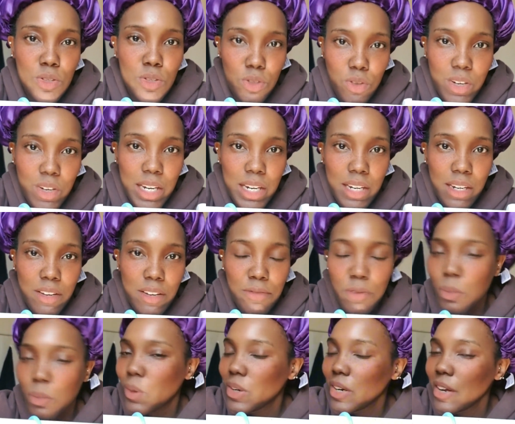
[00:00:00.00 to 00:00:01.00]
screen,
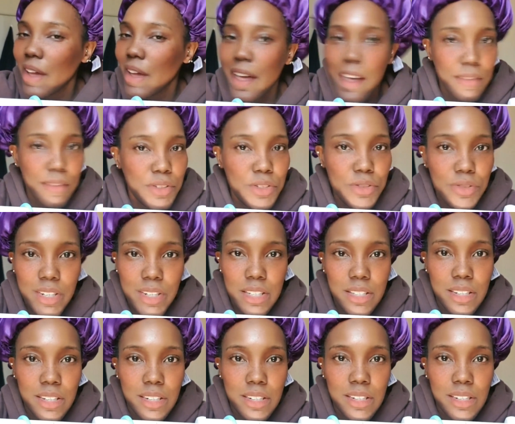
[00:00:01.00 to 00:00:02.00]
for whatever
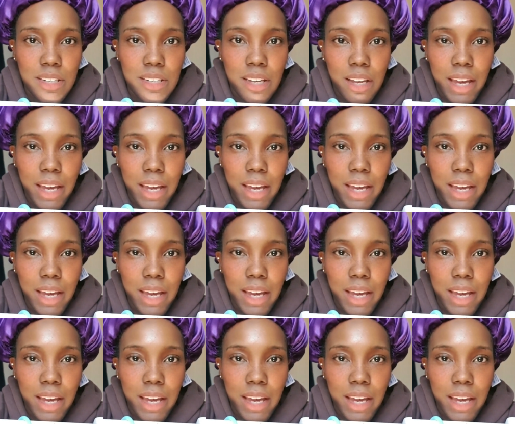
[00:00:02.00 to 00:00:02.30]
reason,